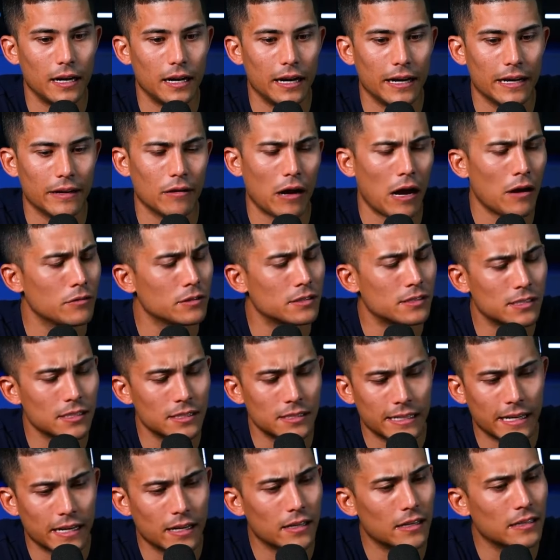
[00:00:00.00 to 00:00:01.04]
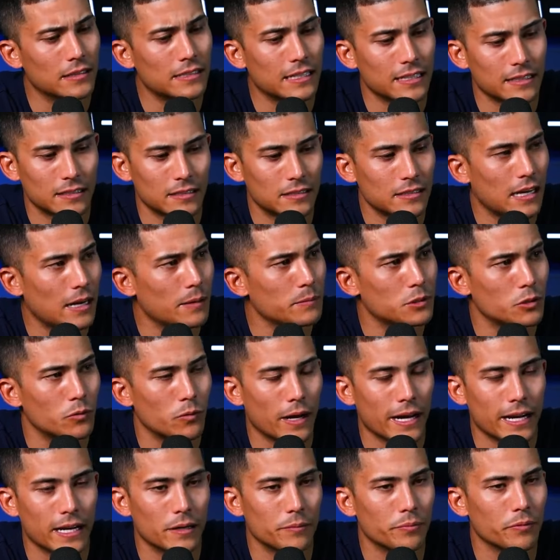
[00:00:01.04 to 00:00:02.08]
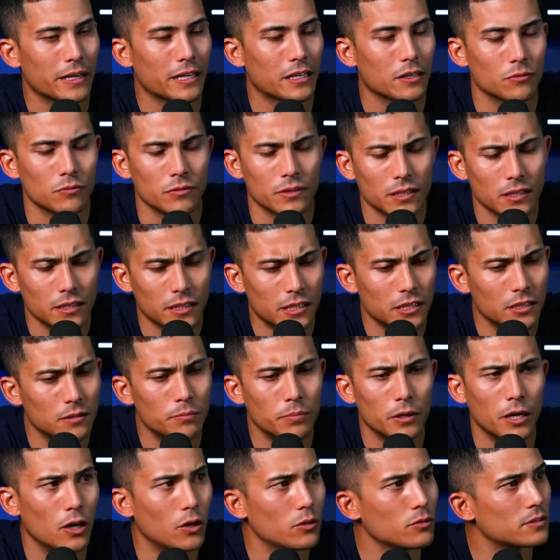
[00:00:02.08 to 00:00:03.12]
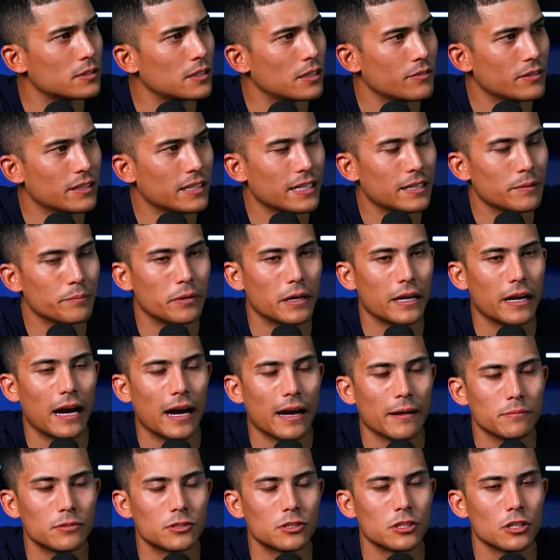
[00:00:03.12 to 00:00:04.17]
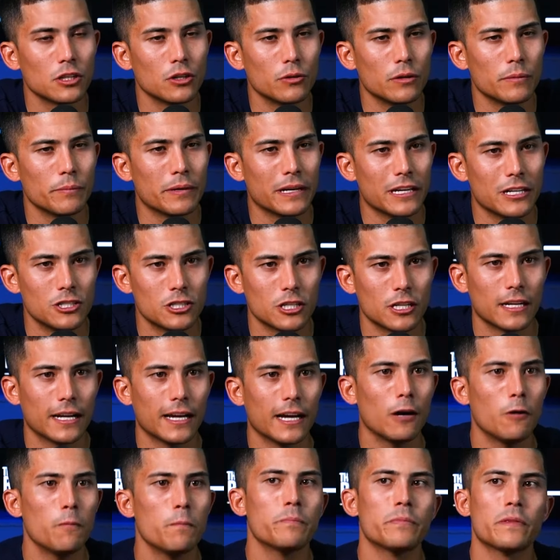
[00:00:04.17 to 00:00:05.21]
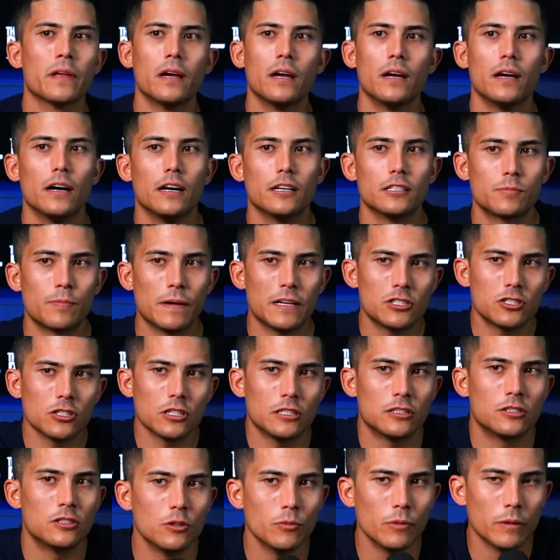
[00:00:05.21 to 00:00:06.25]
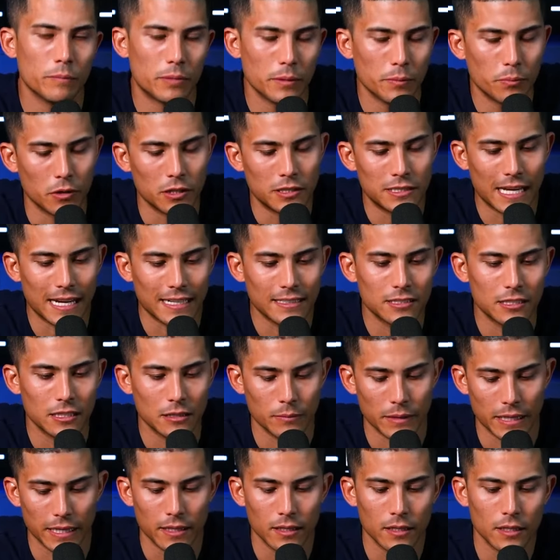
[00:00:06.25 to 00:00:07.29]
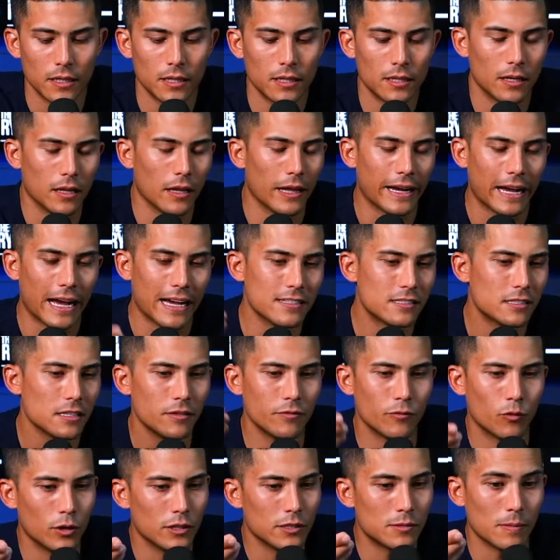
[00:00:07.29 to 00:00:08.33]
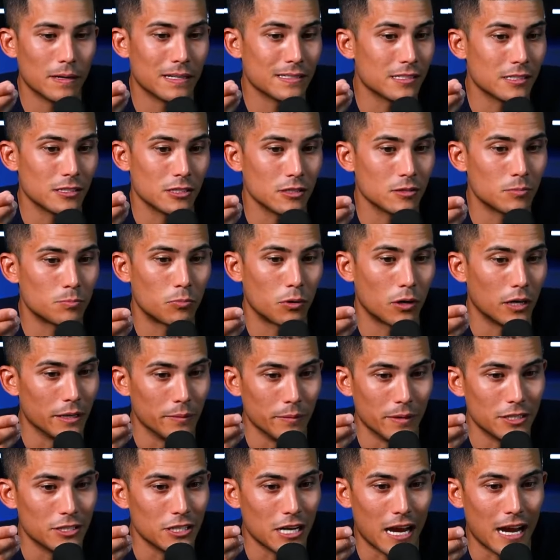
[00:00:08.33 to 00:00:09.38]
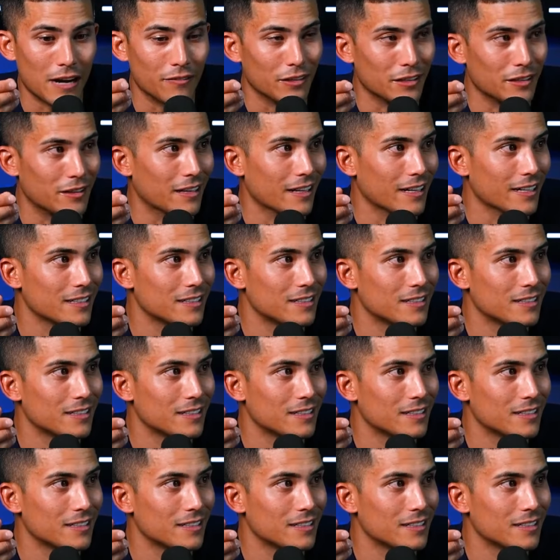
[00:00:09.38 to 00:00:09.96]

I, I would sit down, I'd take the time to write up like a really good post and everything. But I'm so impatient now, especially too when people are texting me. Mm. Like I send voice messages pretty much everything.